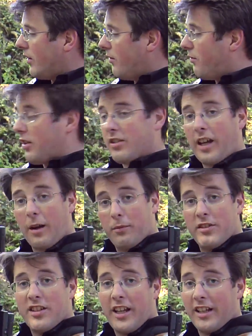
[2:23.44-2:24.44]
This camera
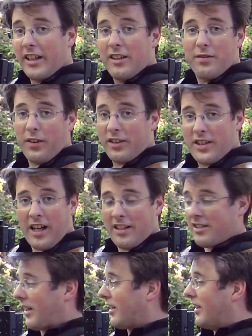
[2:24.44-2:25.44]
incidentally is
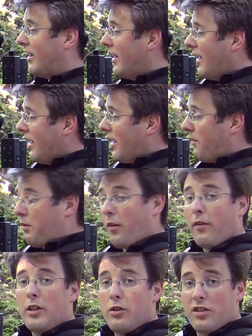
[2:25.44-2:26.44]
fantastic, and if you've
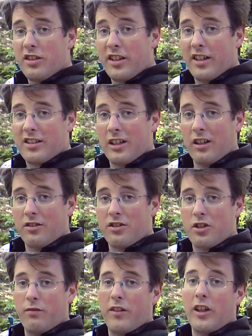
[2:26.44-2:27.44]
ever used a DSLR to
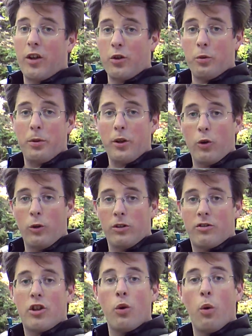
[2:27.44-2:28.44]
shoot video, you'll be all
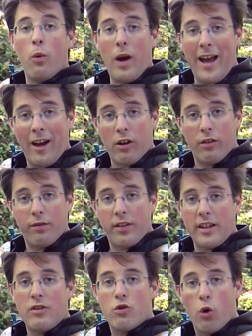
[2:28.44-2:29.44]
too aware of
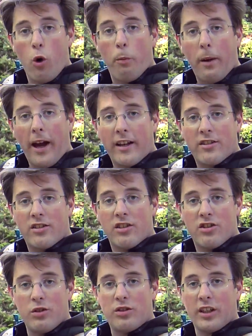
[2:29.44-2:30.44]
the drawbacks to
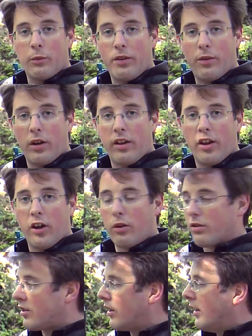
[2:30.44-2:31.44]
shooting with one of
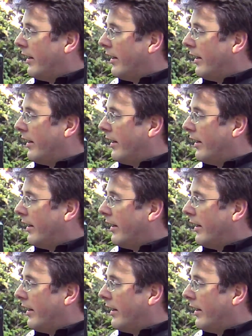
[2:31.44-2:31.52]
those.